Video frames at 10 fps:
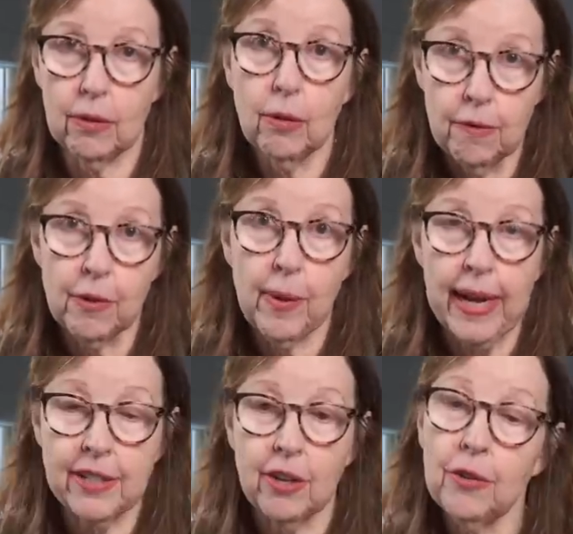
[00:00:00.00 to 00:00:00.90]

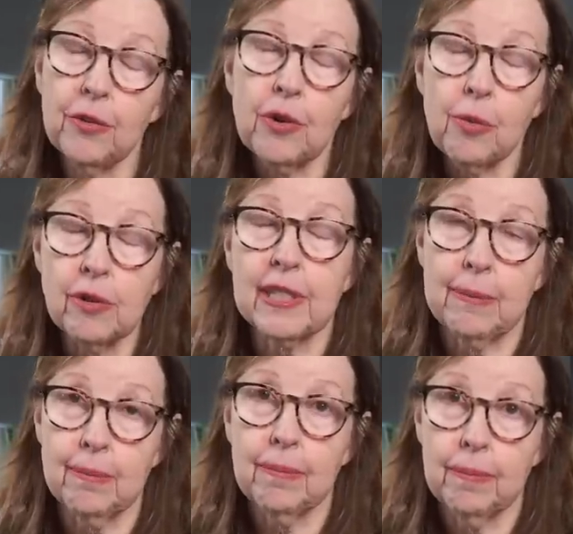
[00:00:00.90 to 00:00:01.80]
overweight, although there were
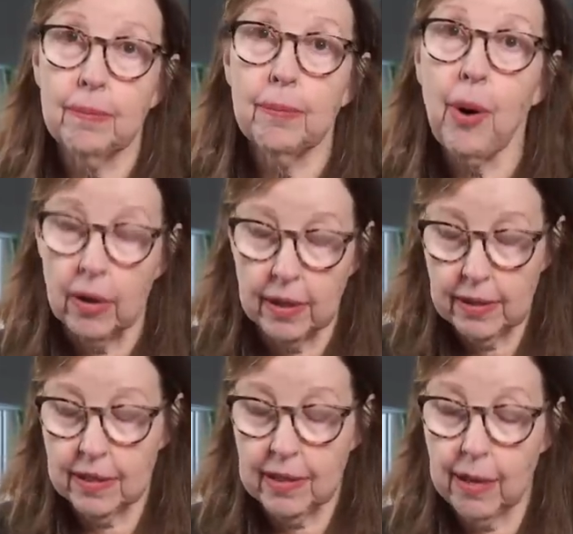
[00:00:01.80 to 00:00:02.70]
some
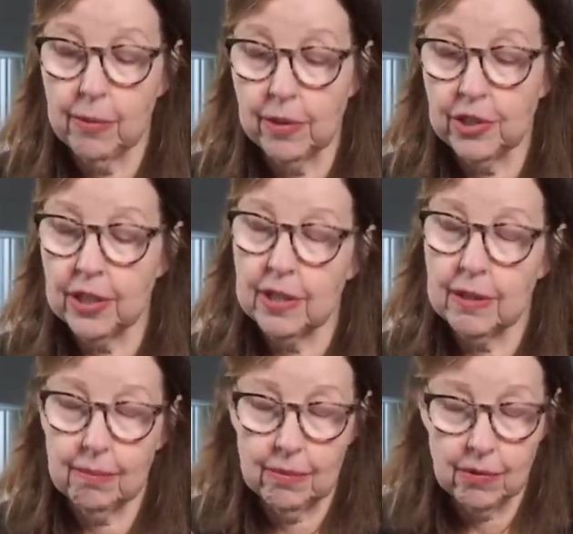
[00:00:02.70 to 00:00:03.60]
parts that were
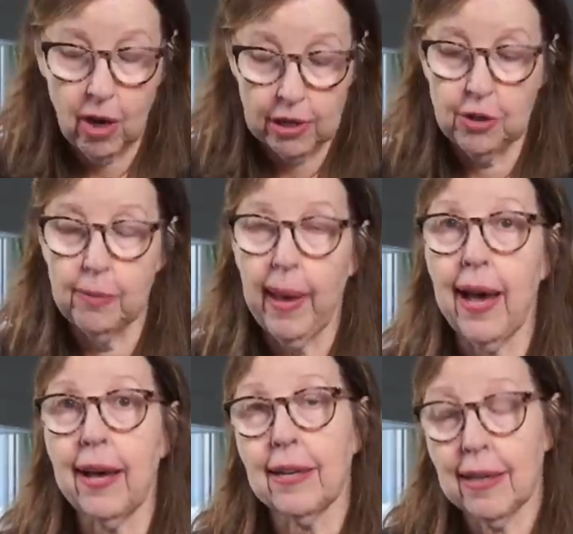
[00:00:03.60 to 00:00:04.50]
just not too
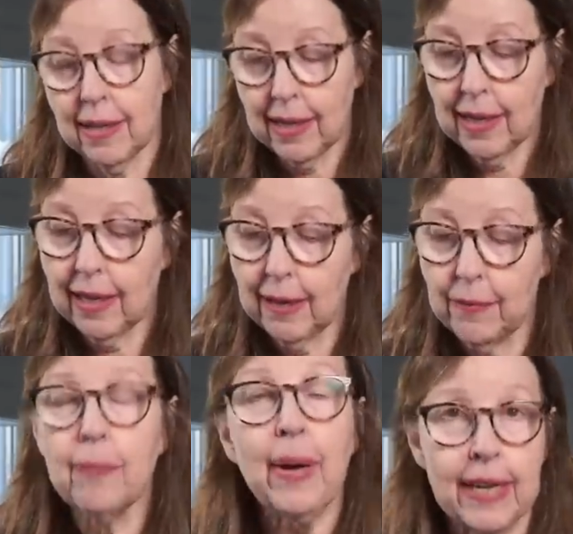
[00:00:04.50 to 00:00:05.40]
bad.
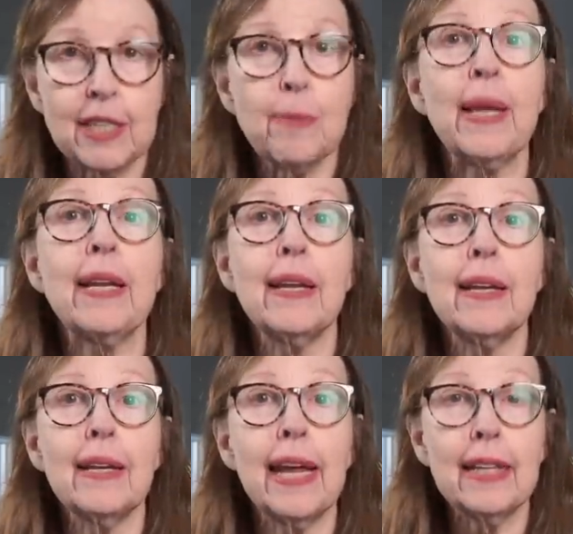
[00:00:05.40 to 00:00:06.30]
Um, but it's
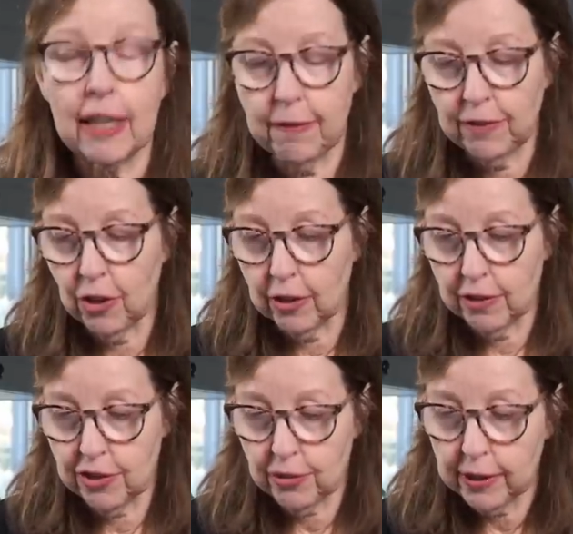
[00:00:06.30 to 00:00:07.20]
been a lifelong
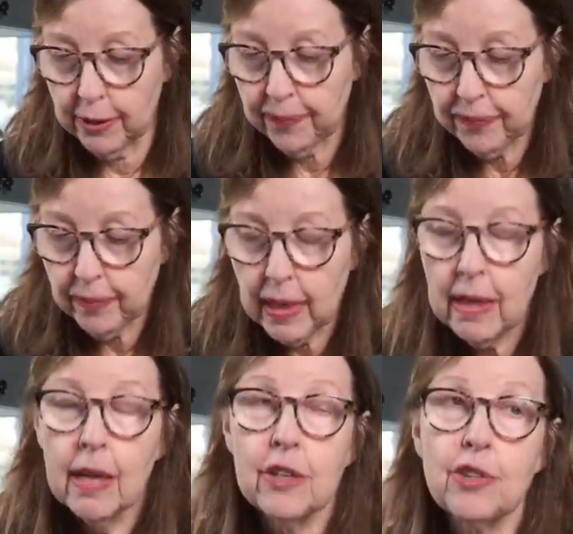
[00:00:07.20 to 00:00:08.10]
struggle.
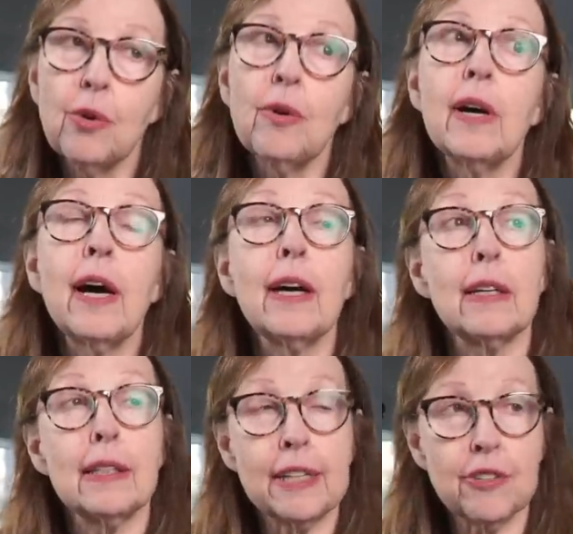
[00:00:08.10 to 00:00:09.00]
So
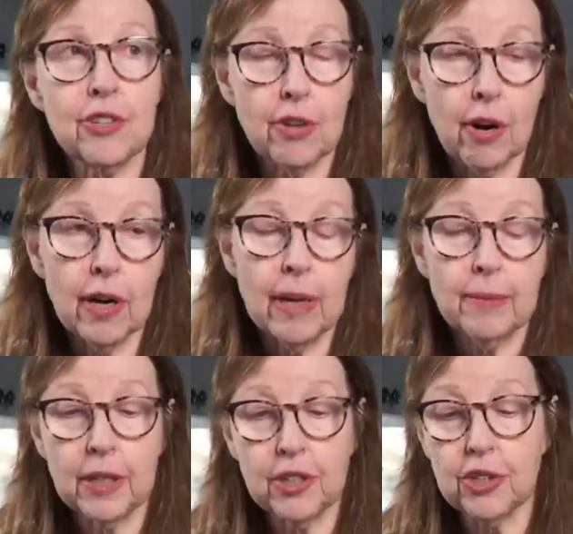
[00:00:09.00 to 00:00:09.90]
uh, let's start.
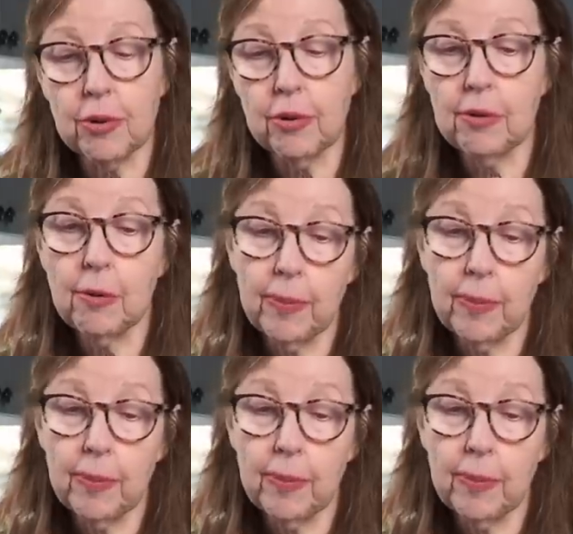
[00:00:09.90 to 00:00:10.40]
I'm going to show you a